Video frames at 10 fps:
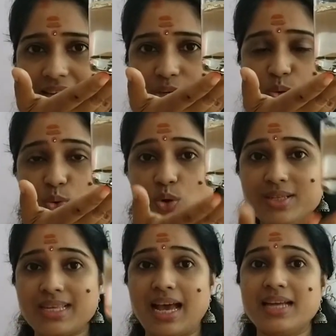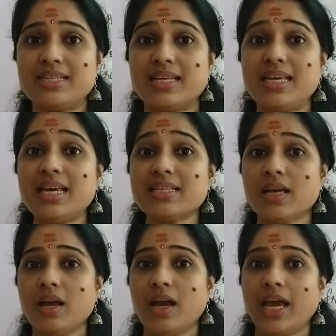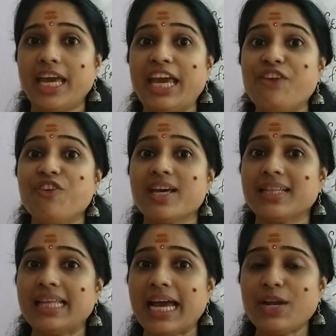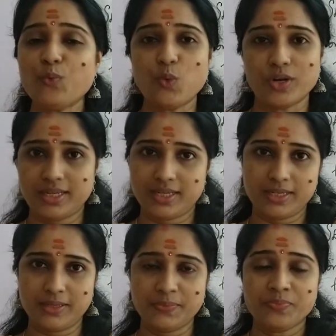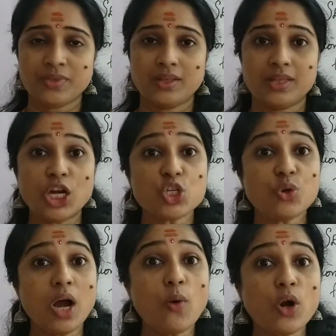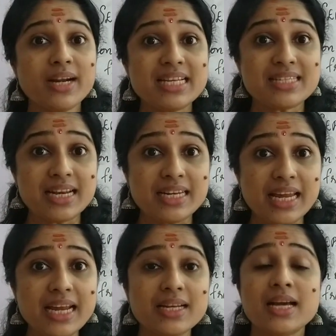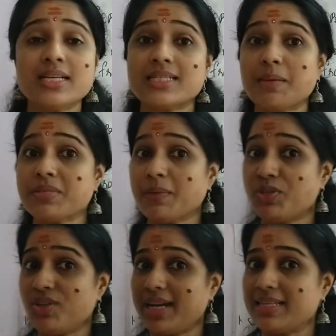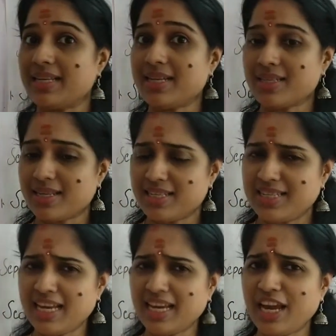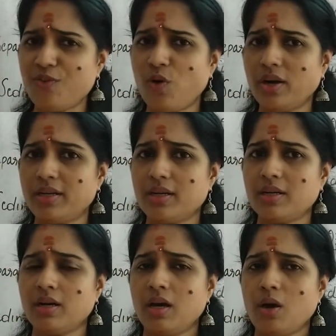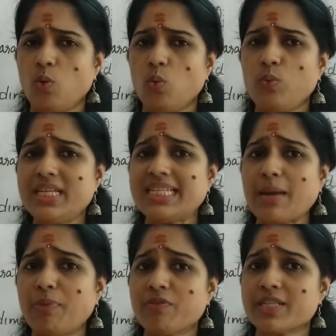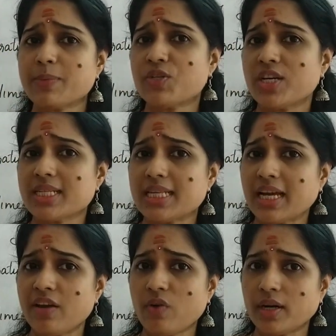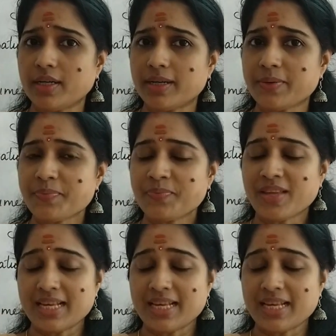You know, sand is heavier than water. That also you have already studied some substances. Zinc in water. Which type of substances zinc in water?